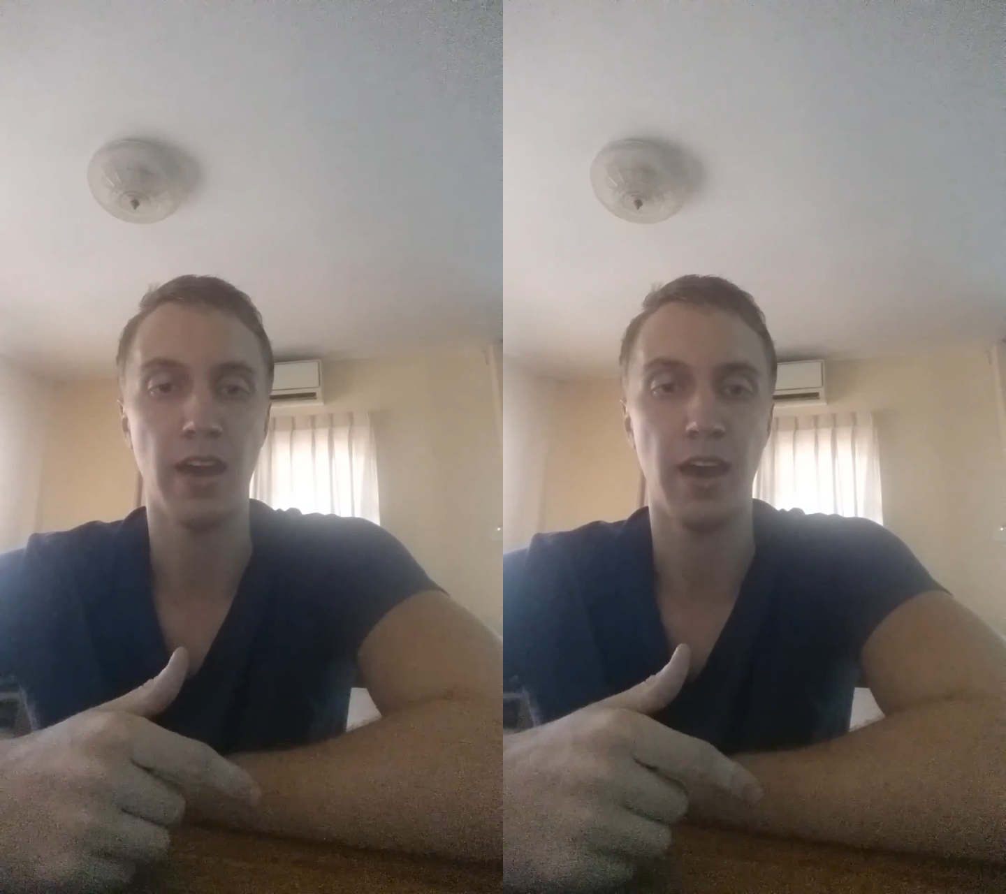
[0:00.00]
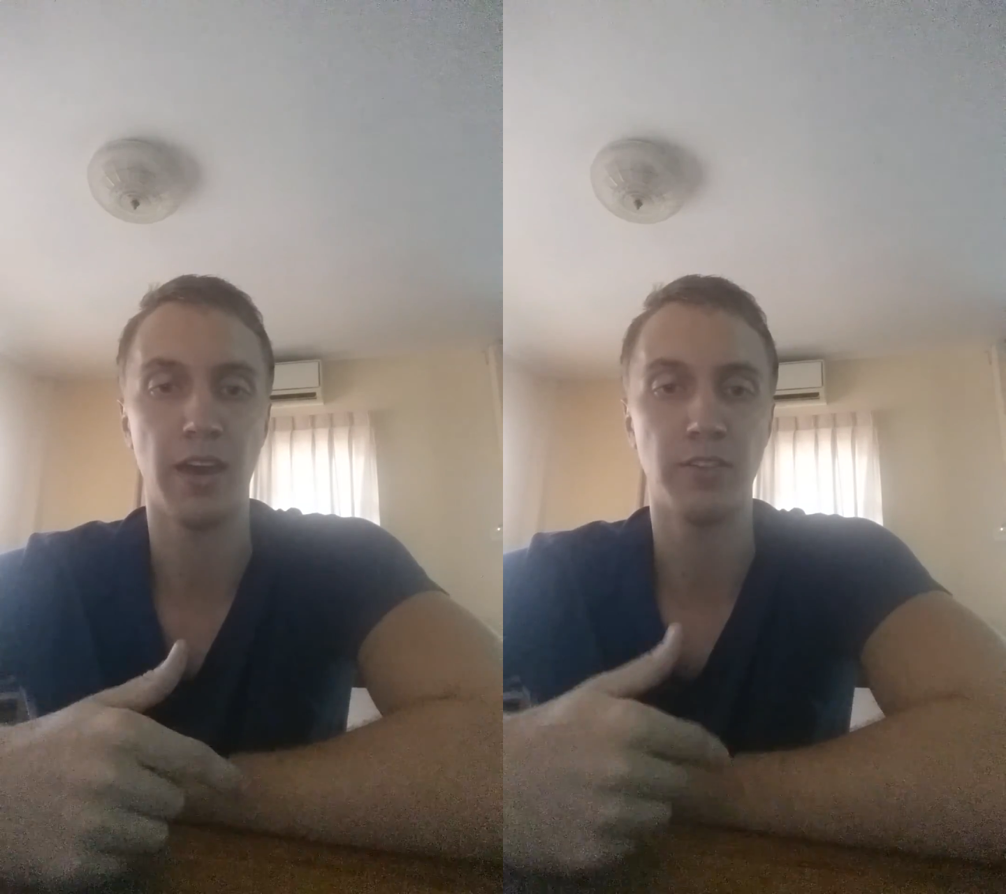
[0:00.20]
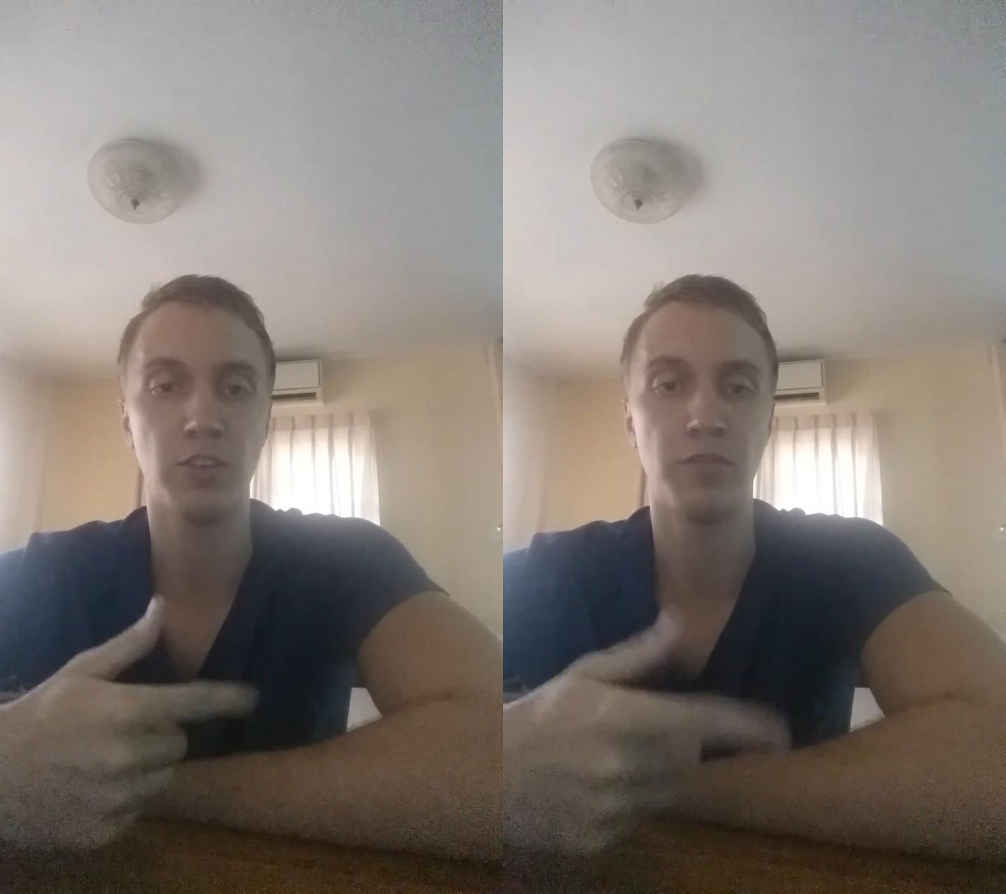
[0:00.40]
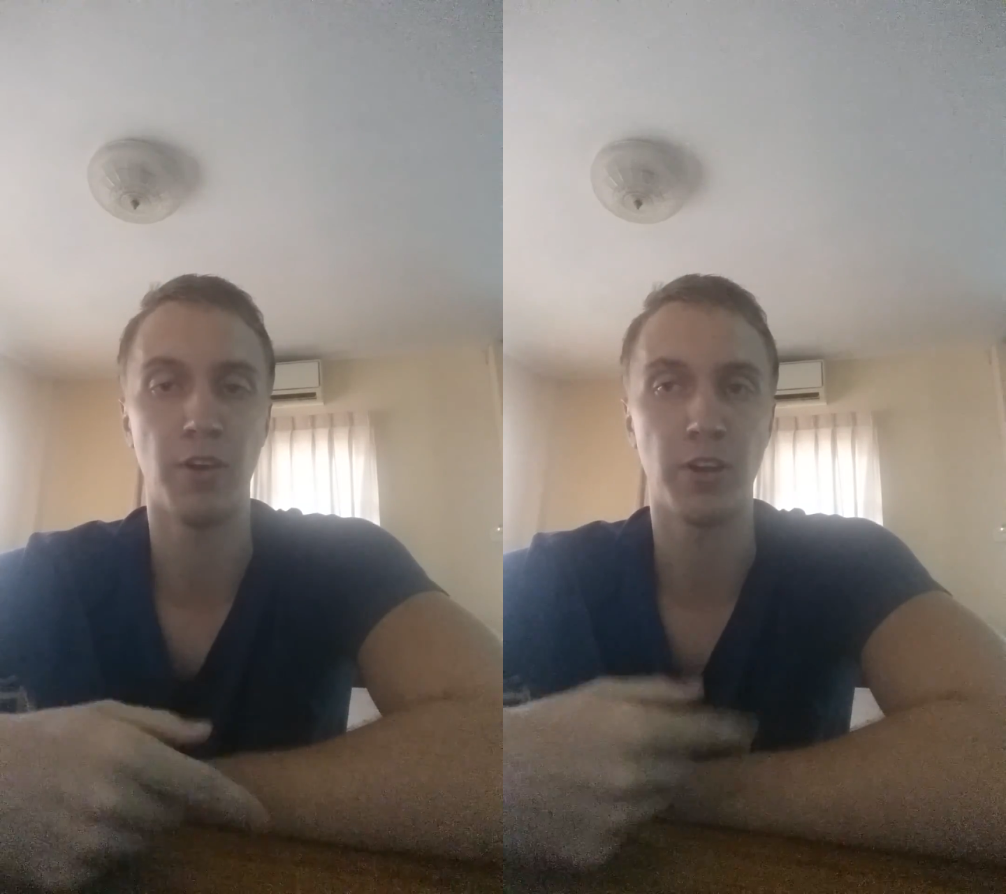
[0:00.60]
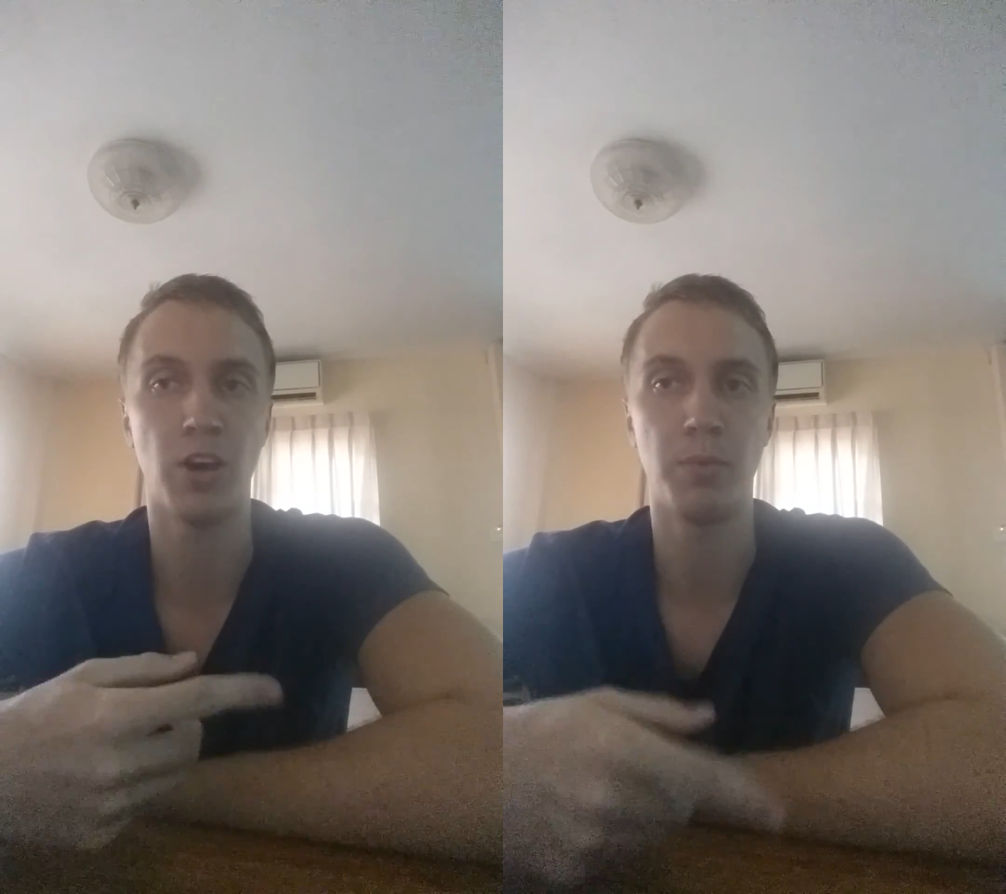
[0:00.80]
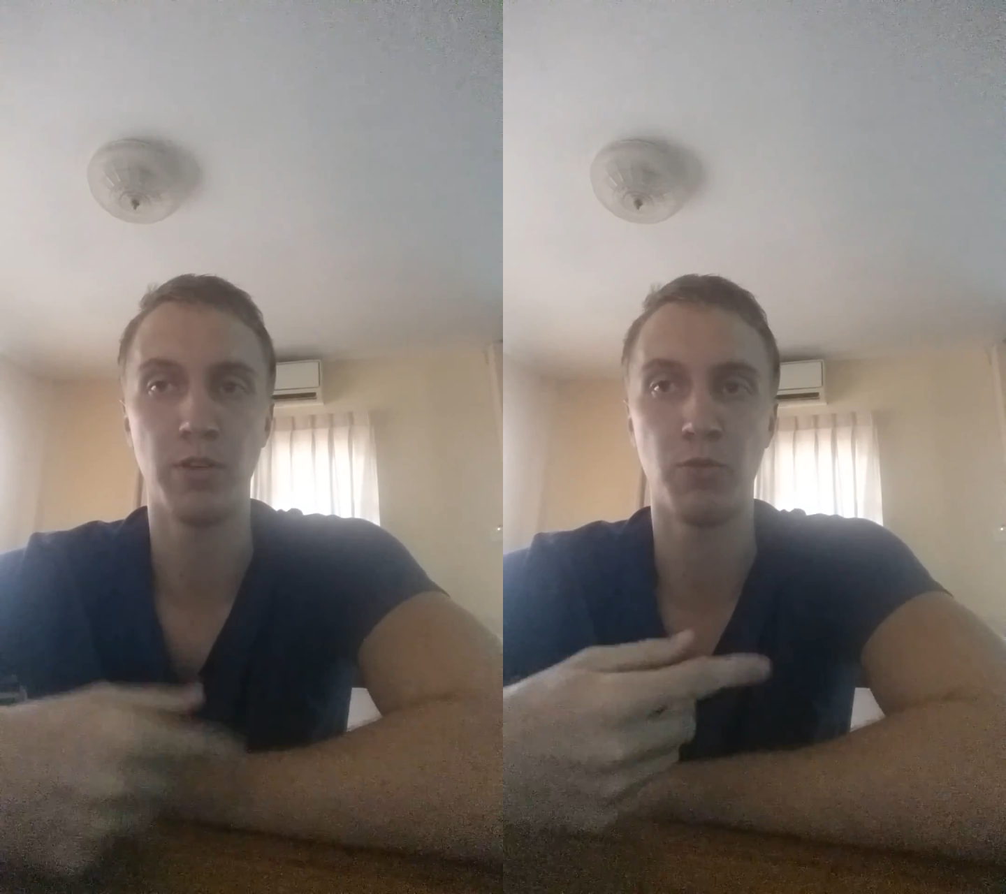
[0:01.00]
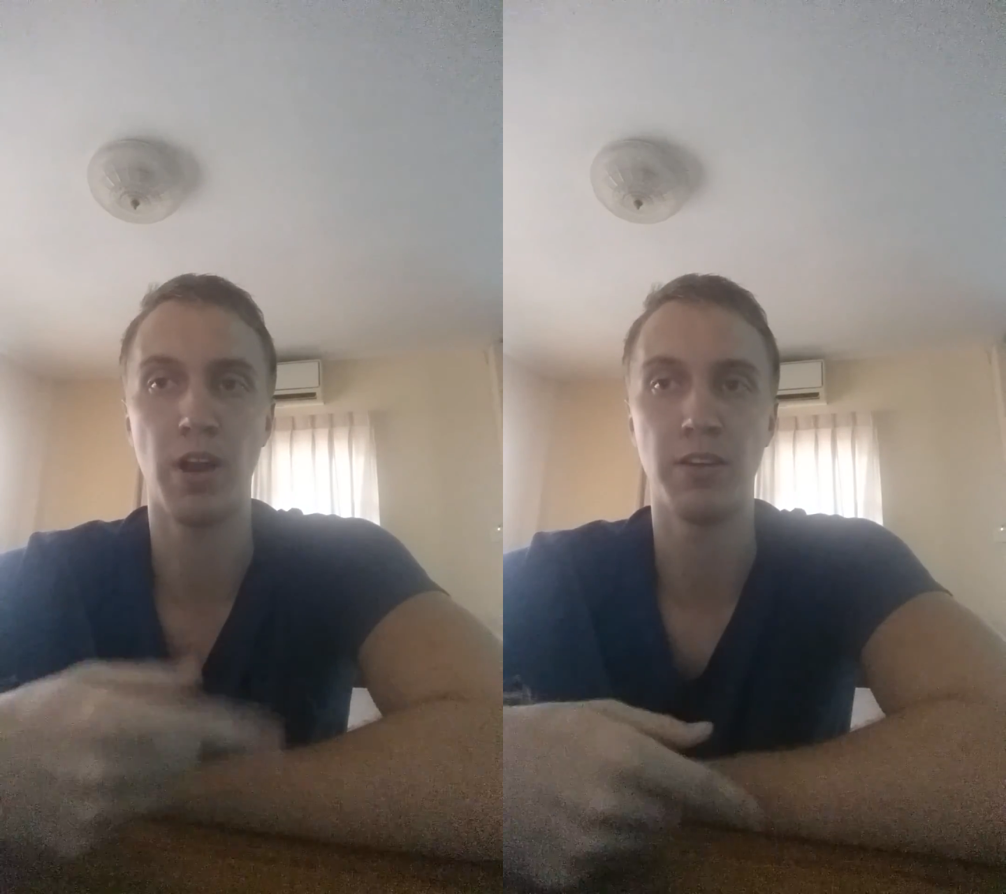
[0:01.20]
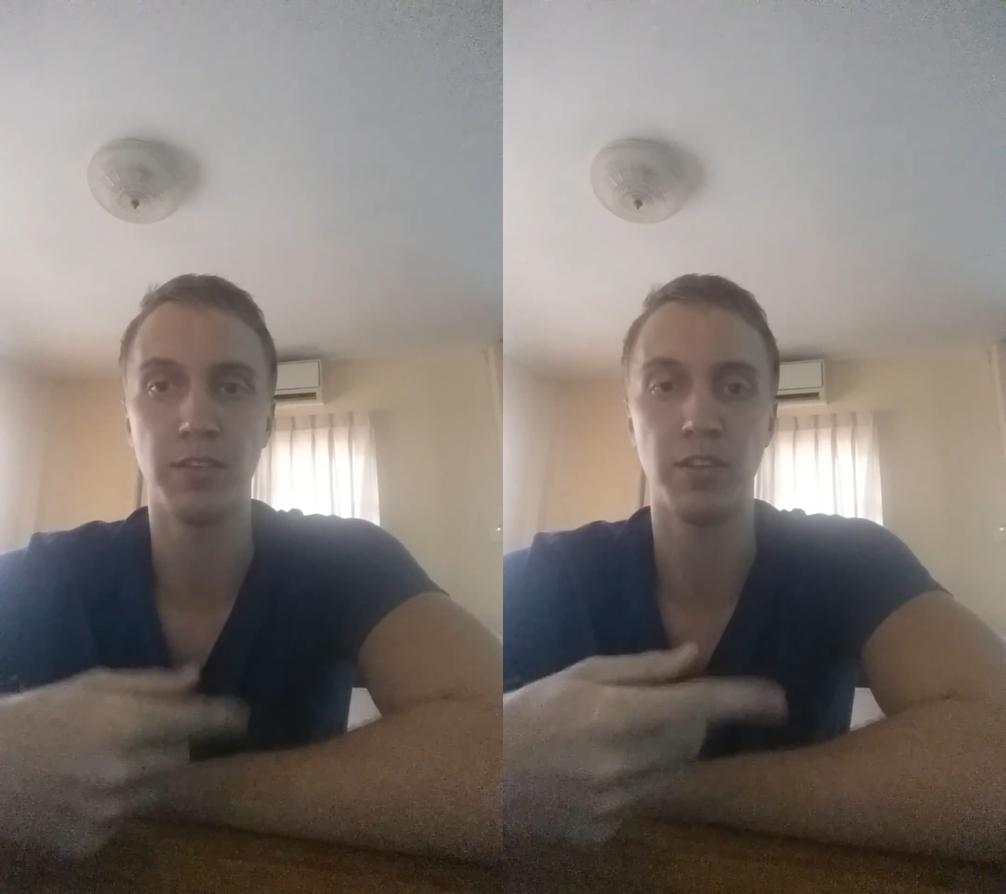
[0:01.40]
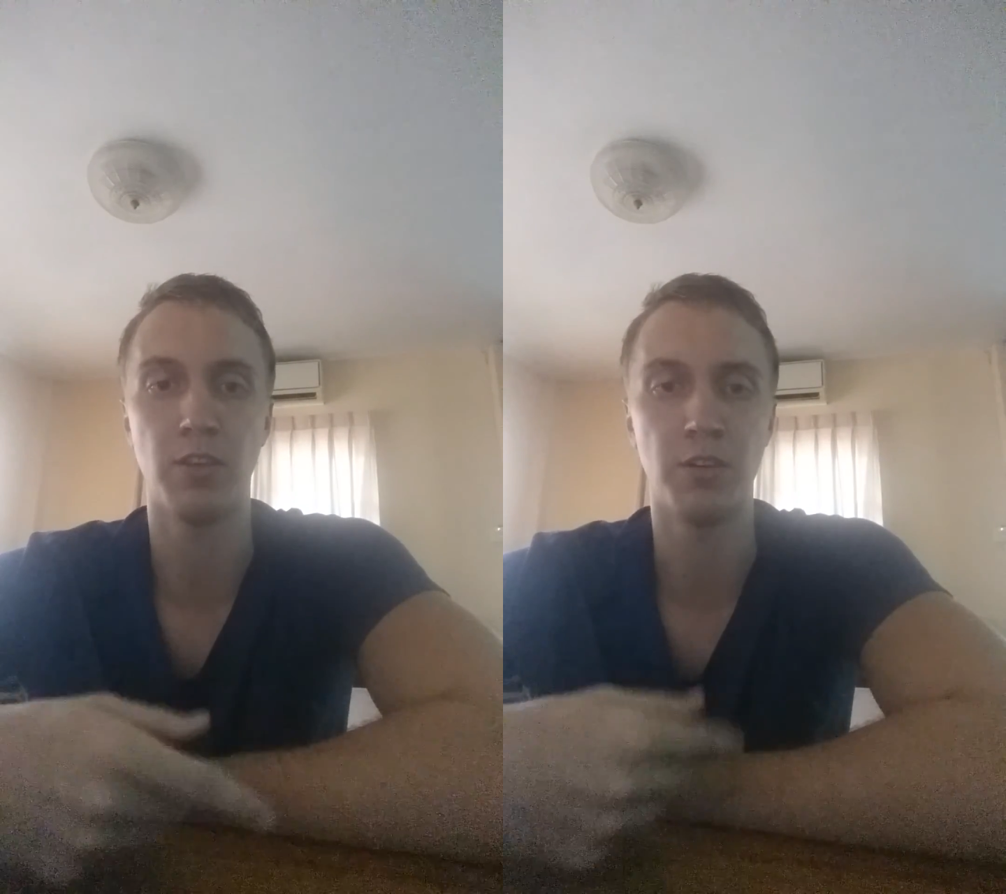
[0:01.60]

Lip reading: and very common in runners and